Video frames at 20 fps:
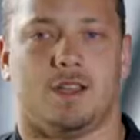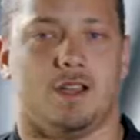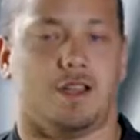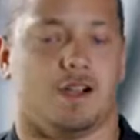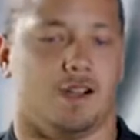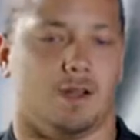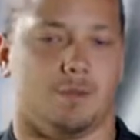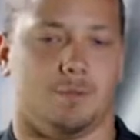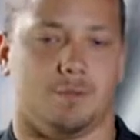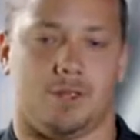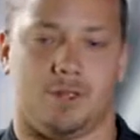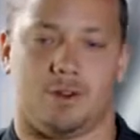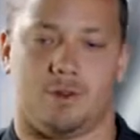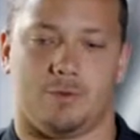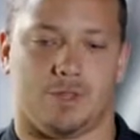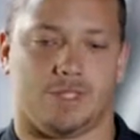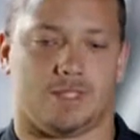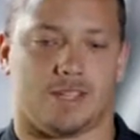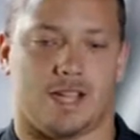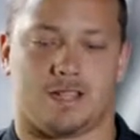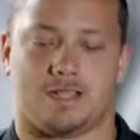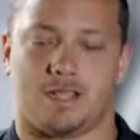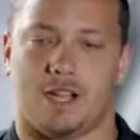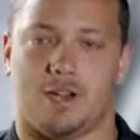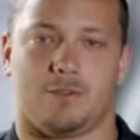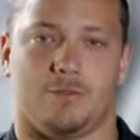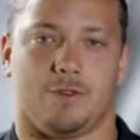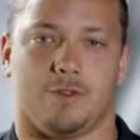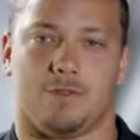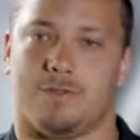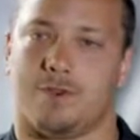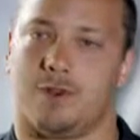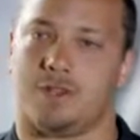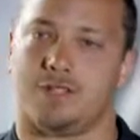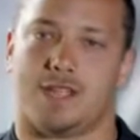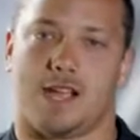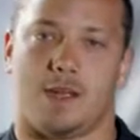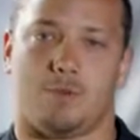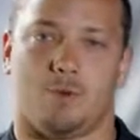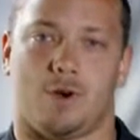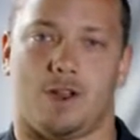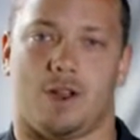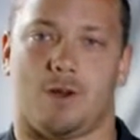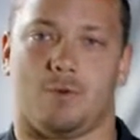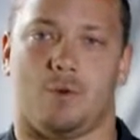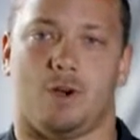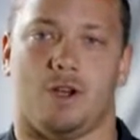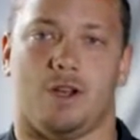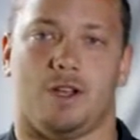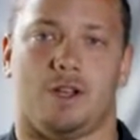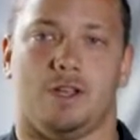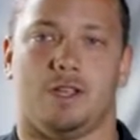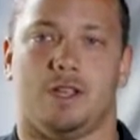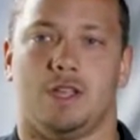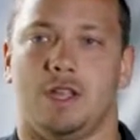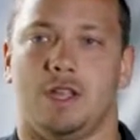we sat down for the first time one-on-one.